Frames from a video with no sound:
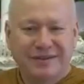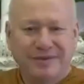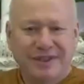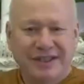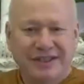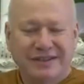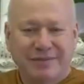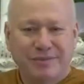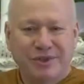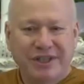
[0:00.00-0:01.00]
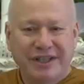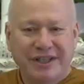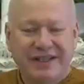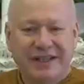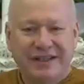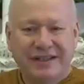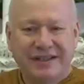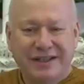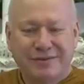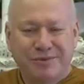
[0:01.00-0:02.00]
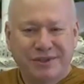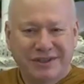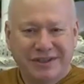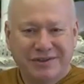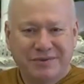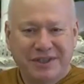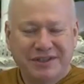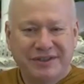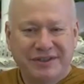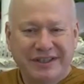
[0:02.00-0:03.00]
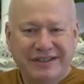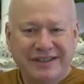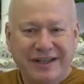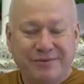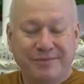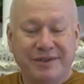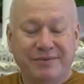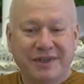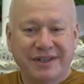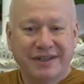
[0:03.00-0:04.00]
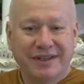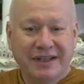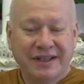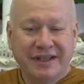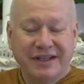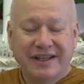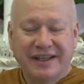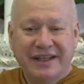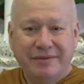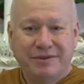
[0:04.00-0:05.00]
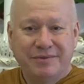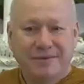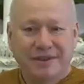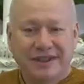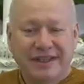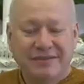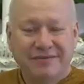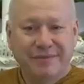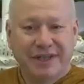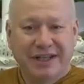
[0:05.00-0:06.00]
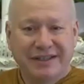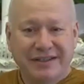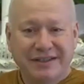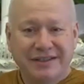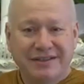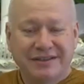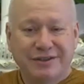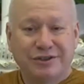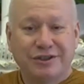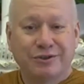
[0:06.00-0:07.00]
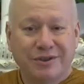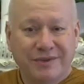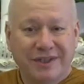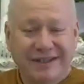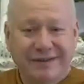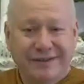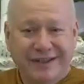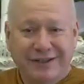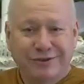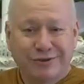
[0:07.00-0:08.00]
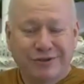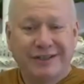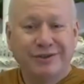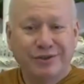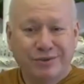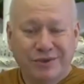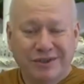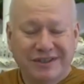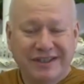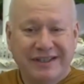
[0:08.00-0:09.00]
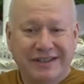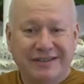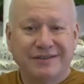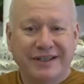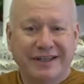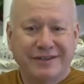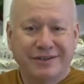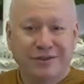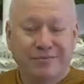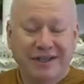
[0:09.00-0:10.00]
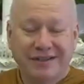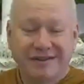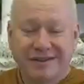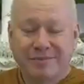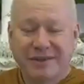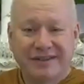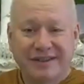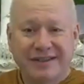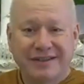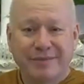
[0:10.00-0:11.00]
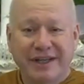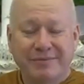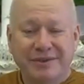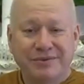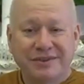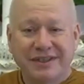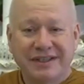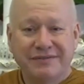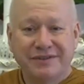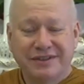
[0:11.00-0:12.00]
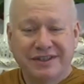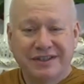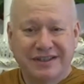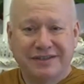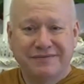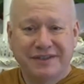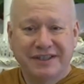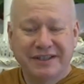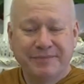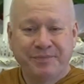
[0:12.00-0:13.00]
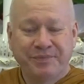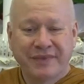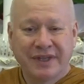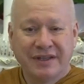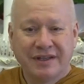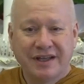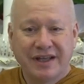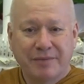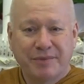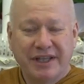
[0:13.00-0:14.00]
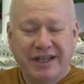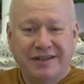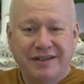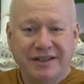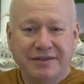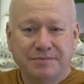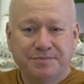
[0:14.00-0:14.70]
When there's somebody in a desperate situation, needs help, and one keeps one's even-mindedness so that one can think straight and do what's needed to get the job done. And apparently the baby was delivered successfully, a happy ending.